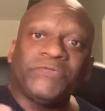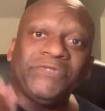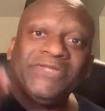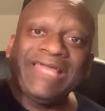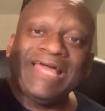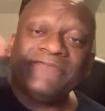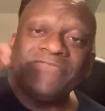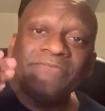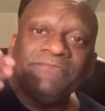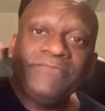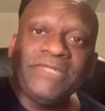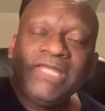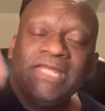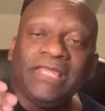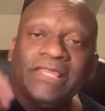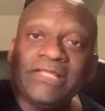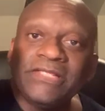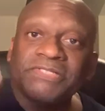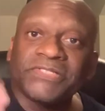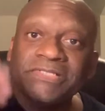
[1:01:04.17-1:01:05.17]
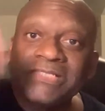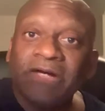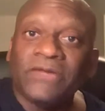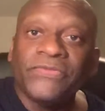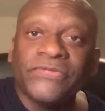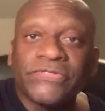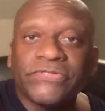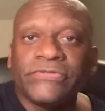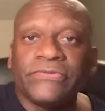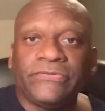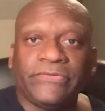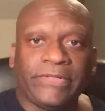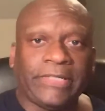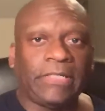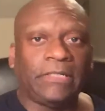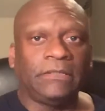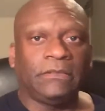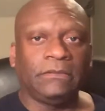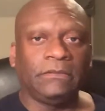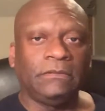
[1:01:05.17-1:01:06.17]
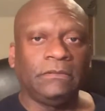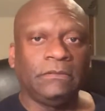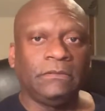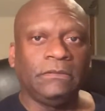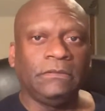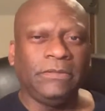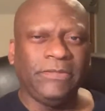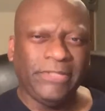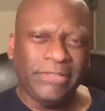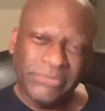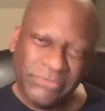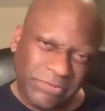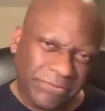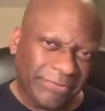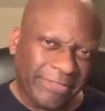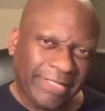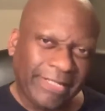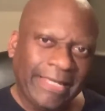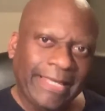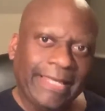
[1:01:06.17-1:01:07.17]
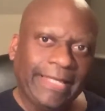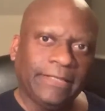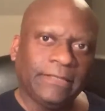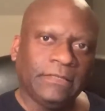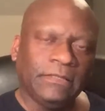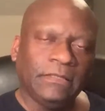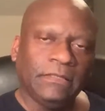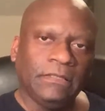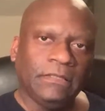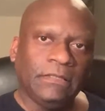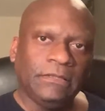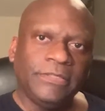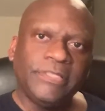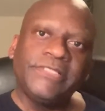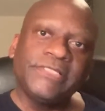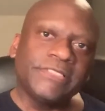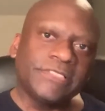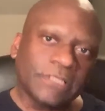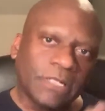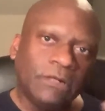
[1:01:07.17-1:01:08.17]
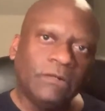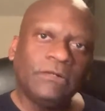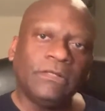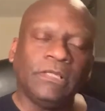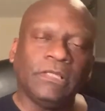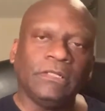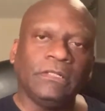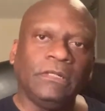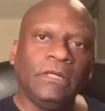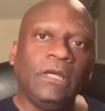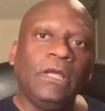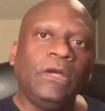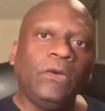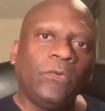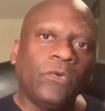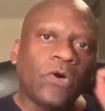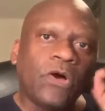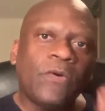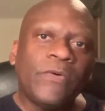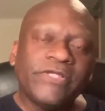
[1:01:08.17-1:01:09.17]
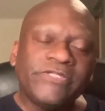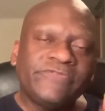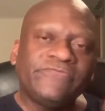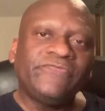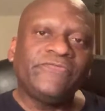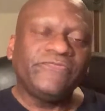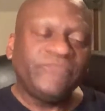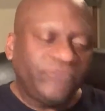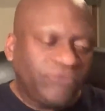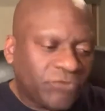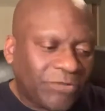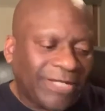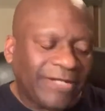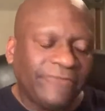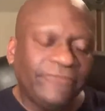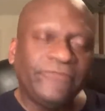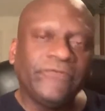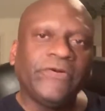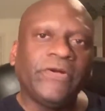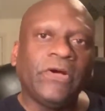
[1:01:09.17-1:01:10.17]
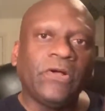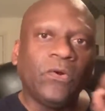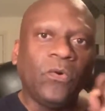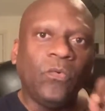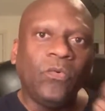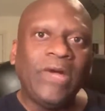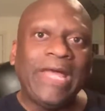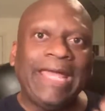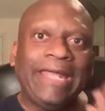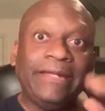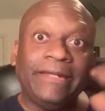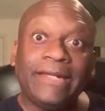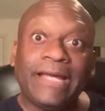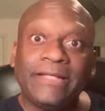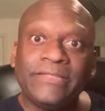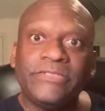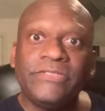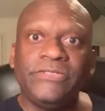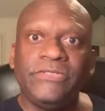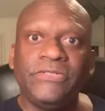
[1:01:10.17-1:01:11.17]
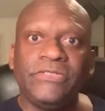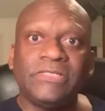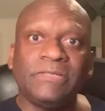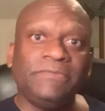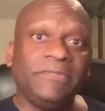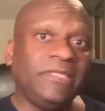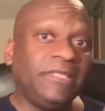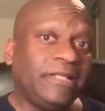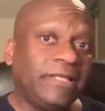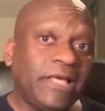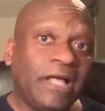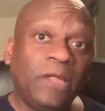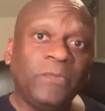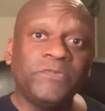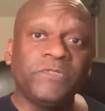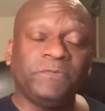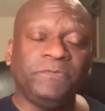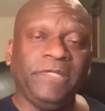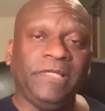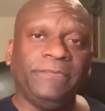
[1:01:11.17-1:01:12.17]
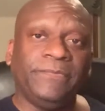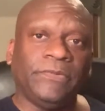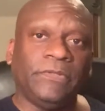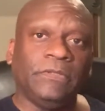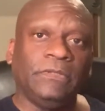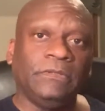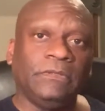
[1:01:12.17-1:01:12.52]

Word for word: when you have the media that doesn't tell the story? You see what I'm getting at? This is Oakland. We're always trying to figure out a way not to do something that helps people.